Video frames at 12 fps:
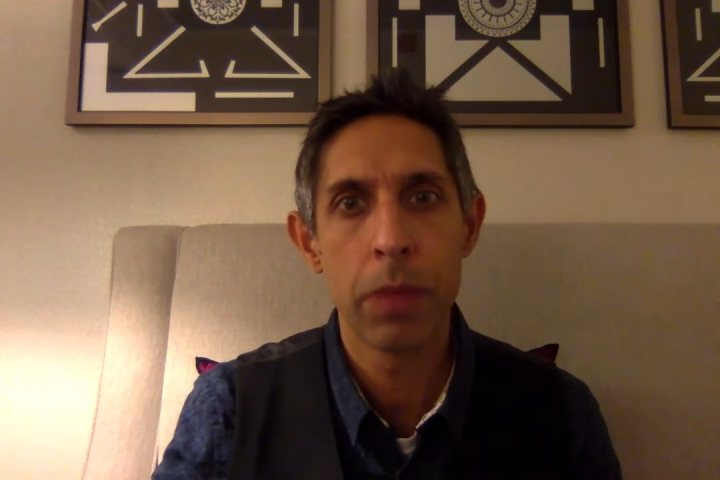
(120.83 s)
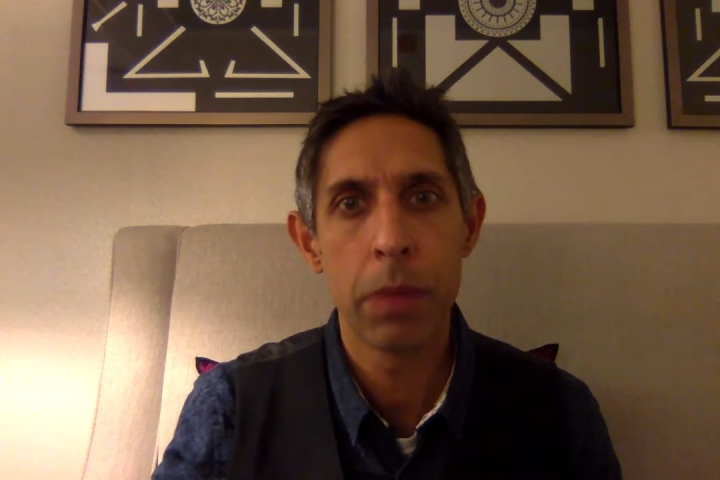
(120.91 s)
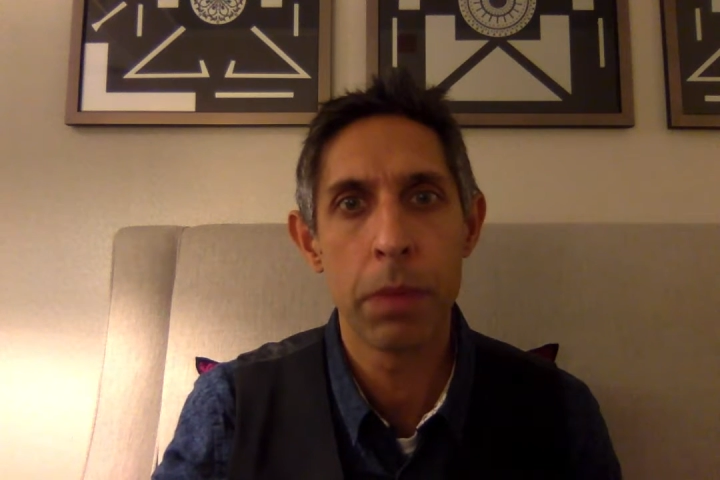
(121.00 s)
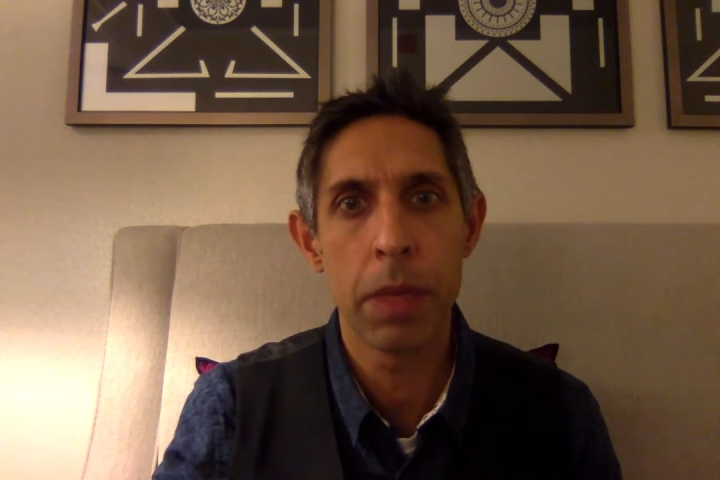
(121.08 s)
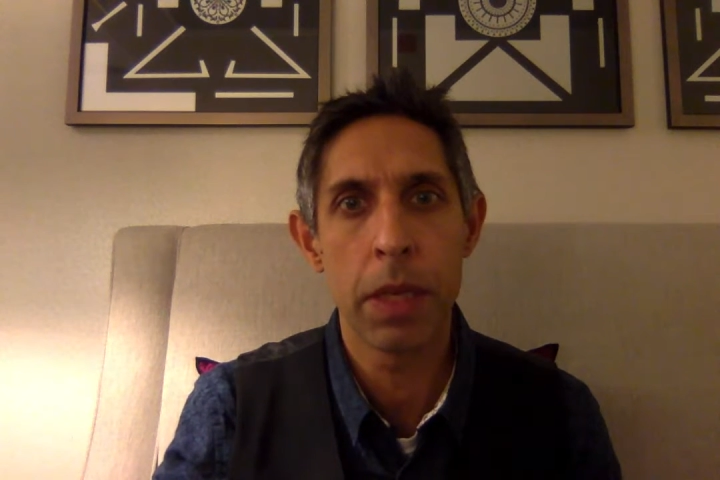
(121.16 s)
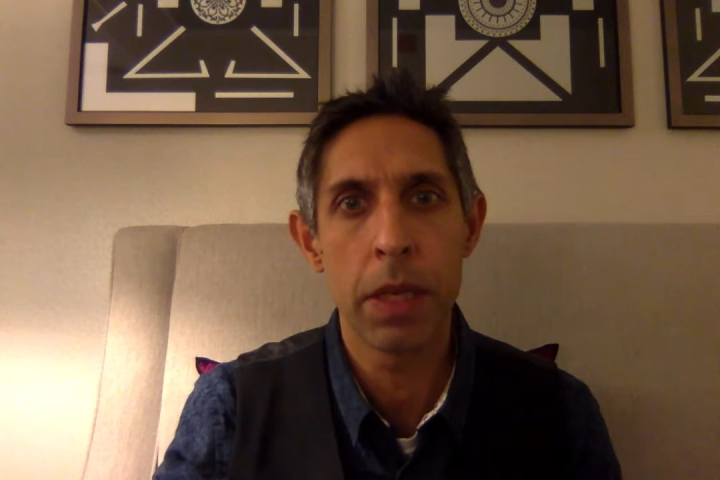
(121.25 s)

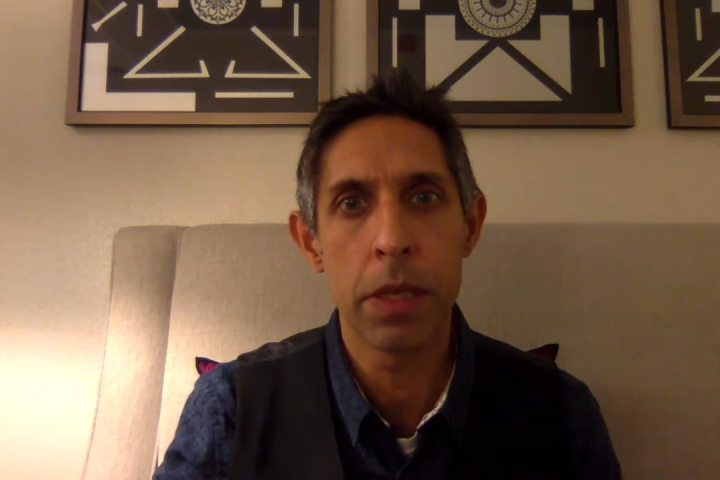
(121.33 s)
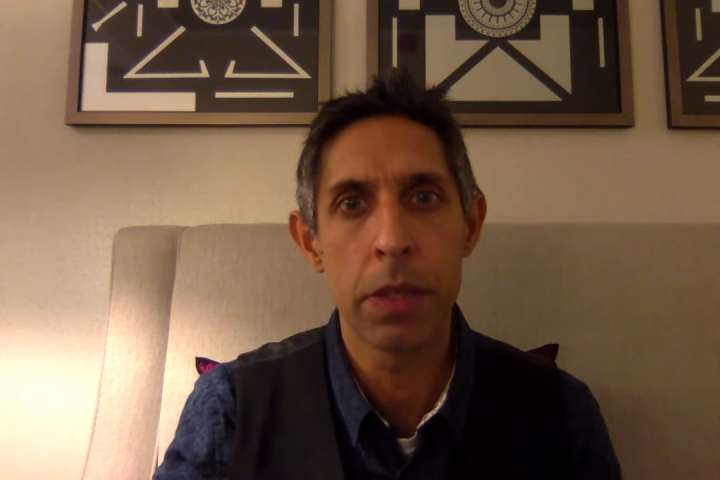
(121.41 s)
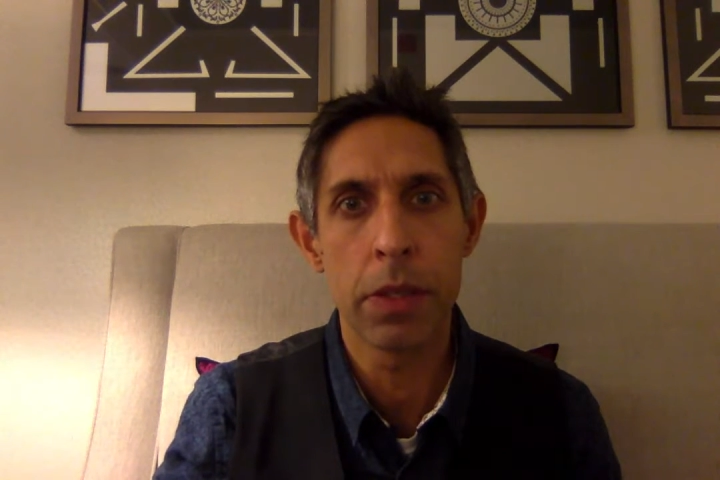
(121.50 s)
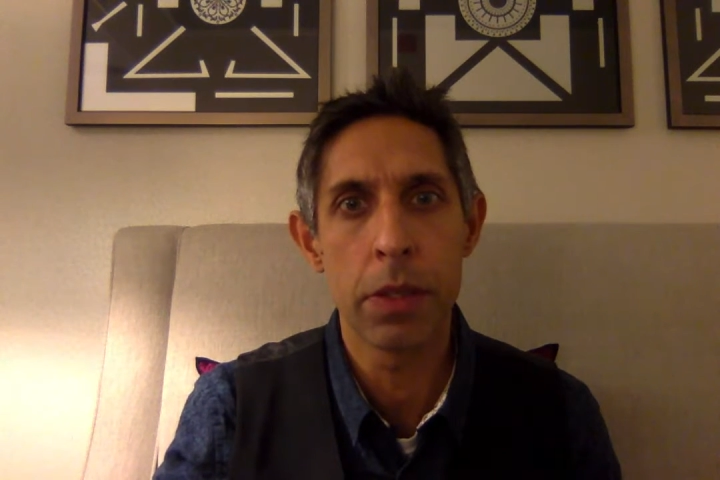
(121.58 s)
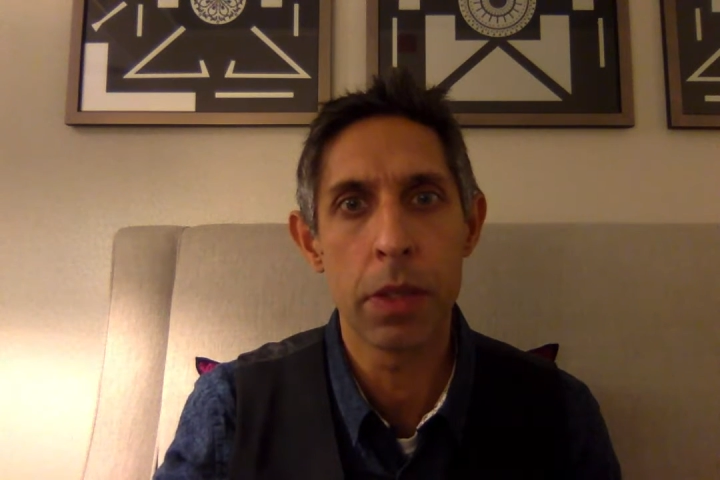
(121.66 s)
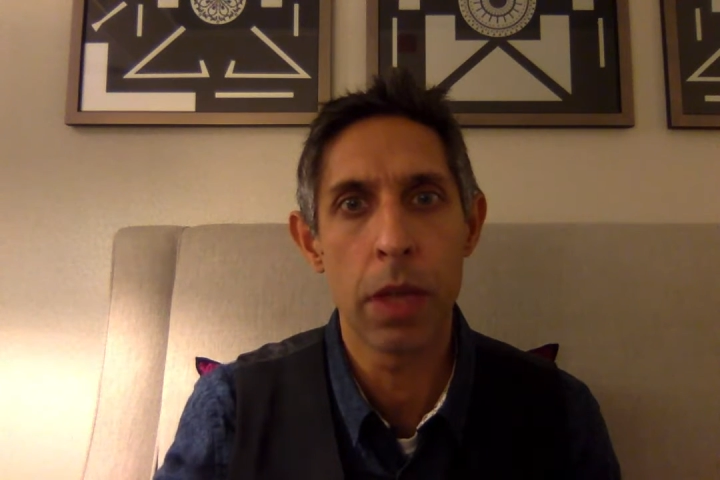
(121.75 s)

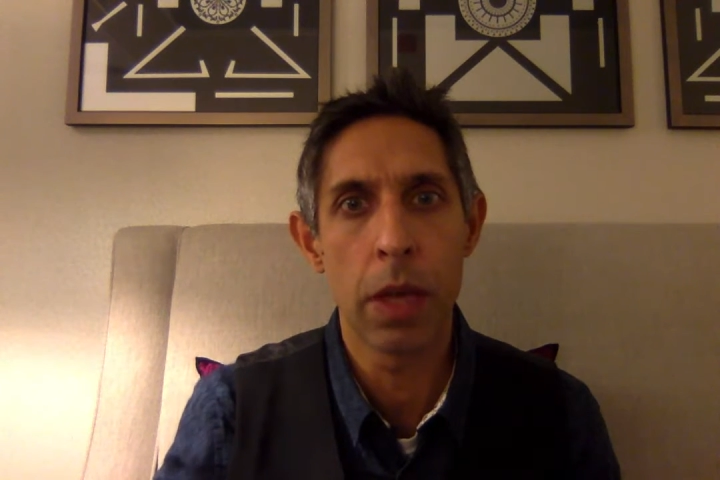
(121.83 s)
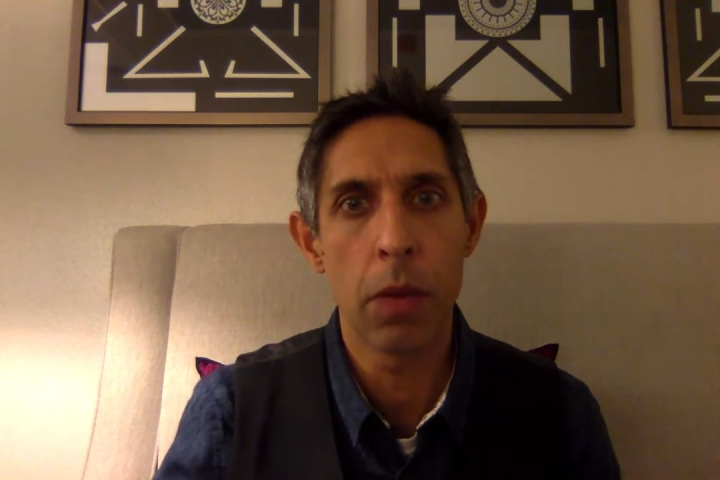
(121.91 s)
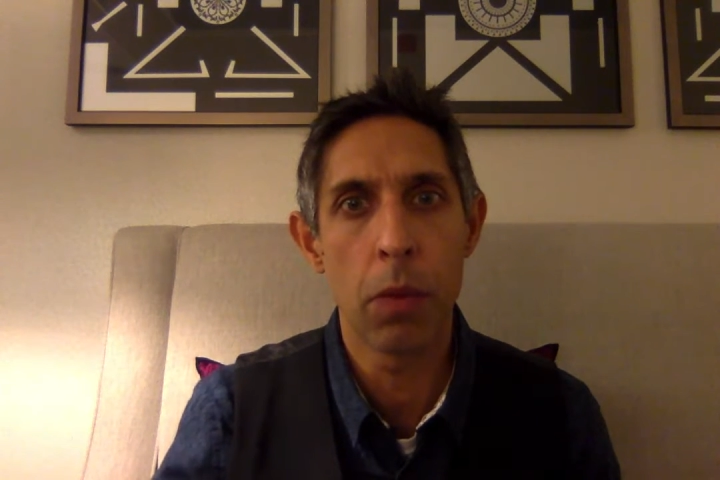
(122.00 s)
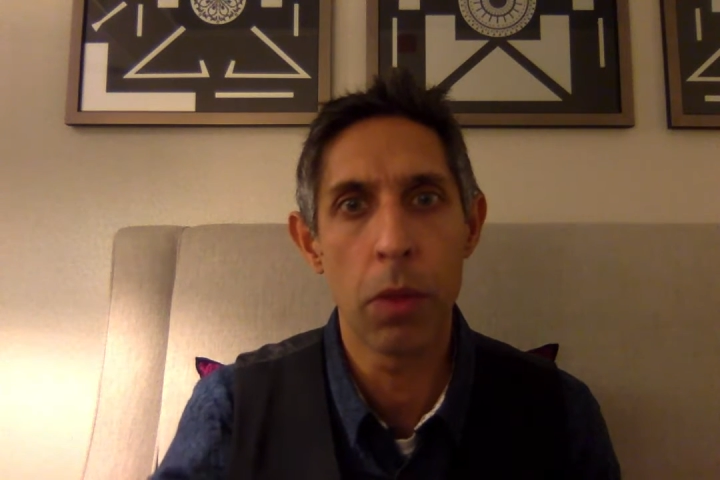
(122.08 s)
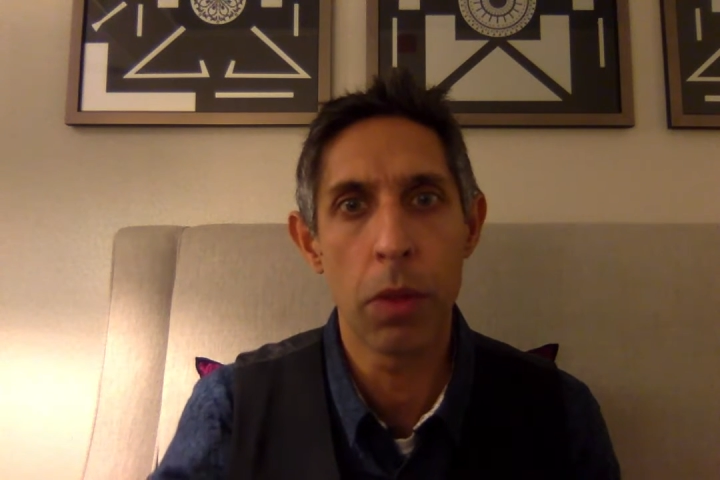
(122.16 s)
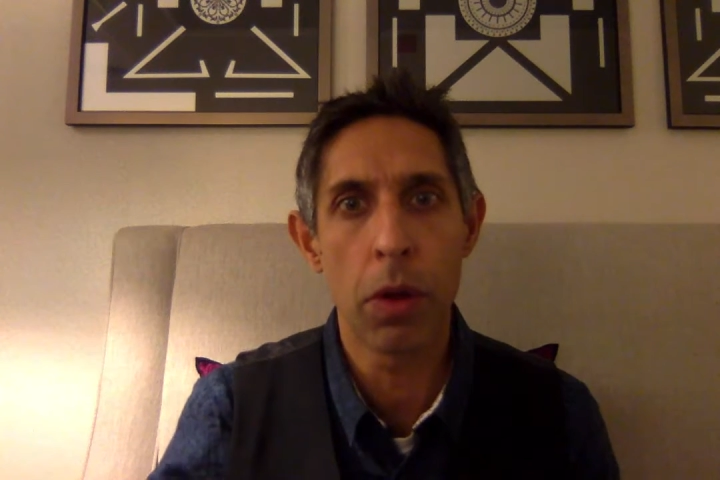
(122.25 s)
Because
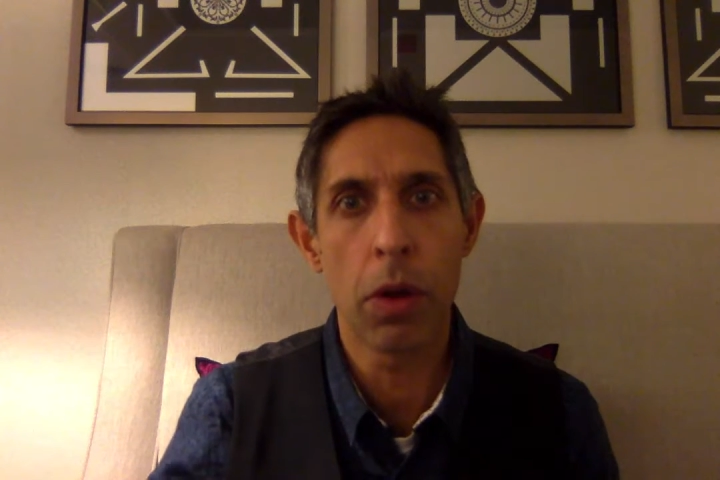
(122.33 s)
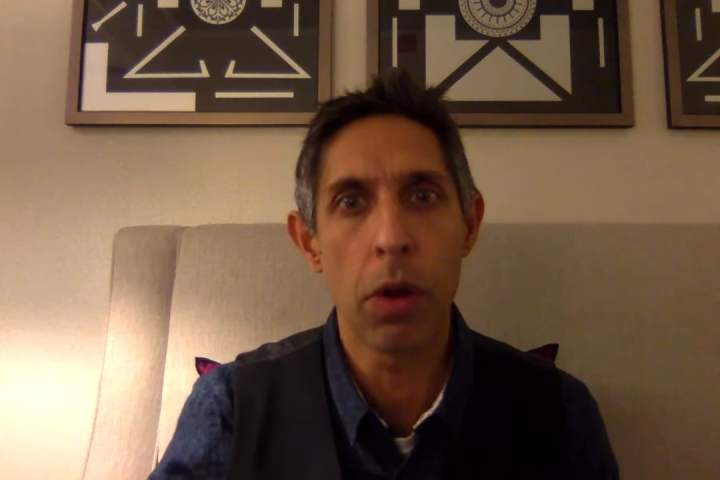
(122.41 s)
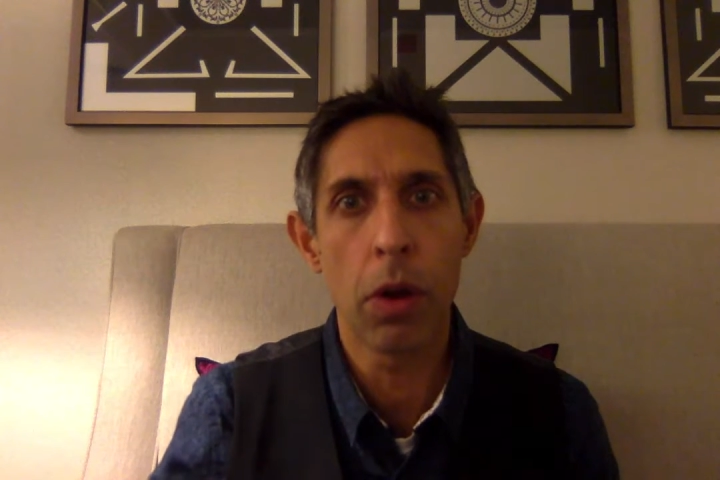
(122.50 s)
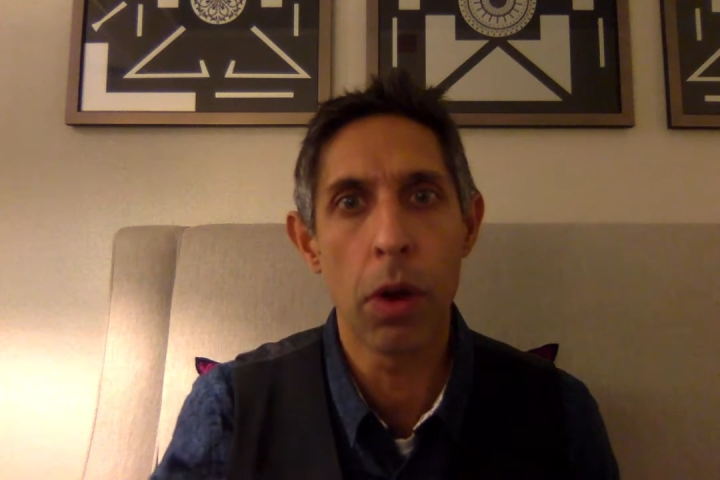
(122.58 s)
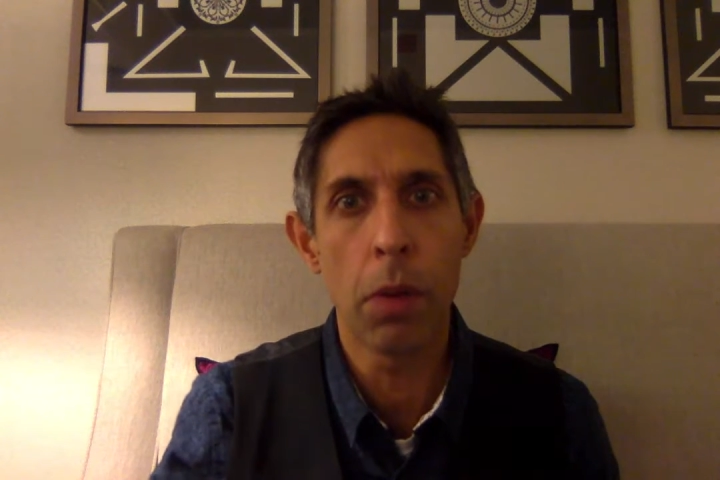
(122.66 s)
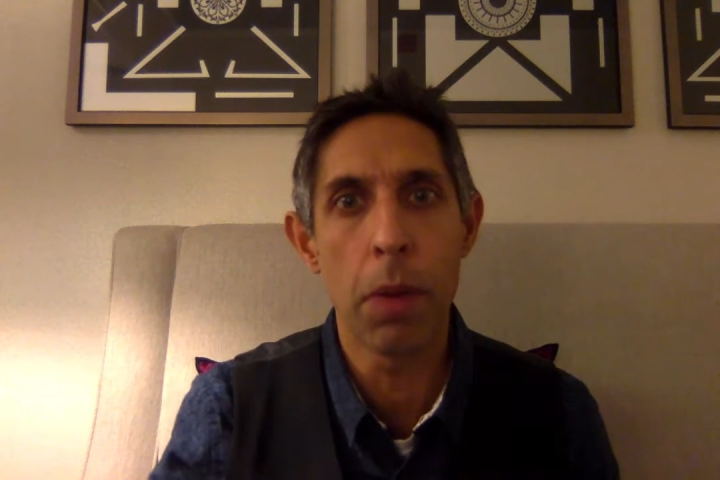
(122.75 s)
with
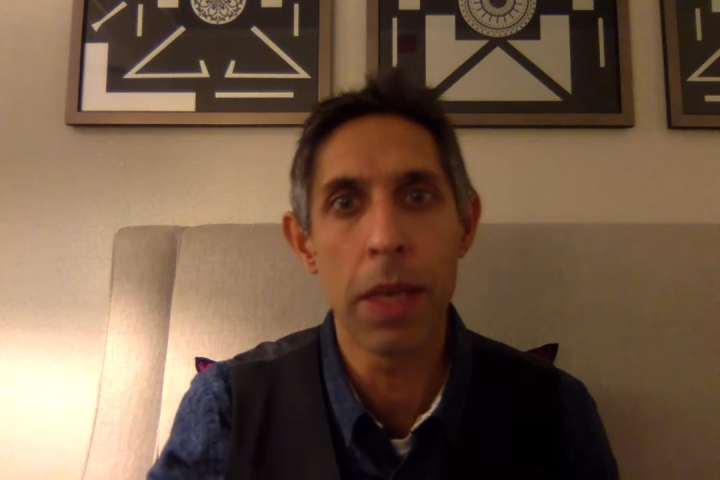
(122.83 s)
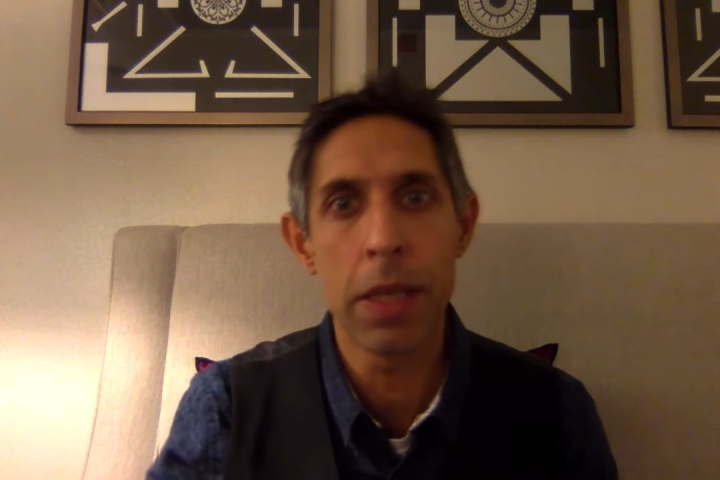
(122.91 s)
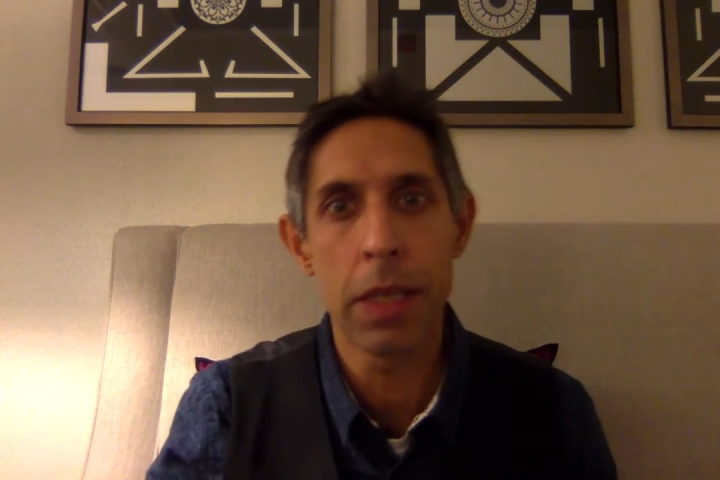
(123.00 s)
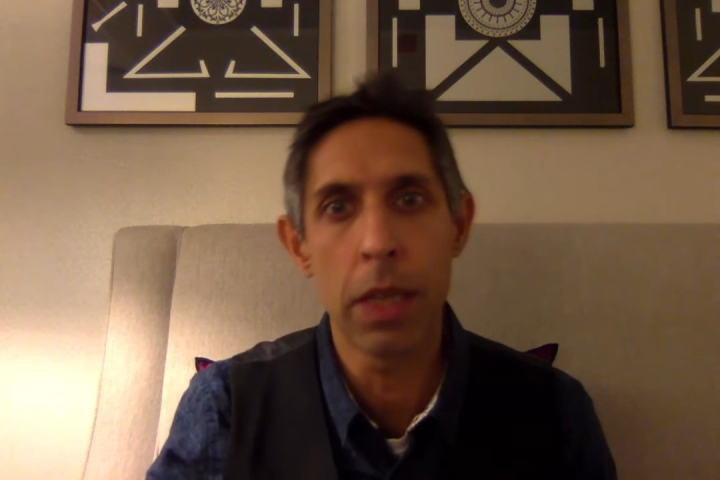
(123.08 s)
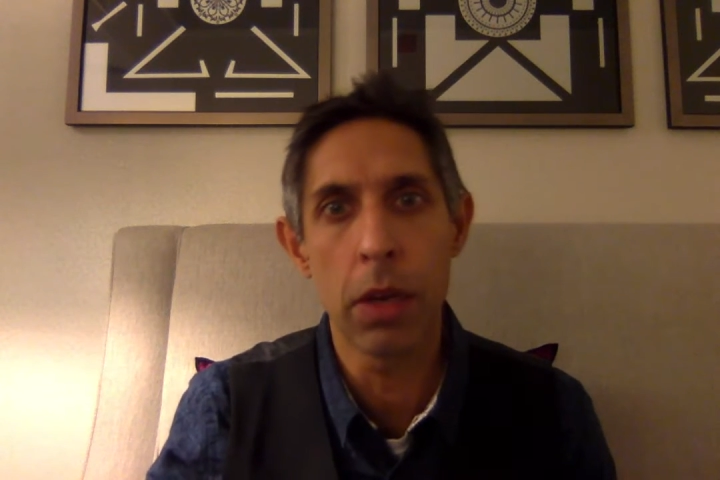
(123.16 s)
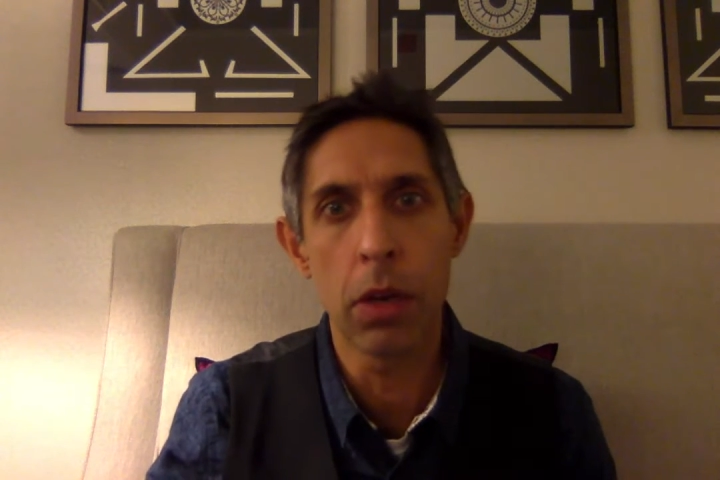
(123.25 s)
our mindset,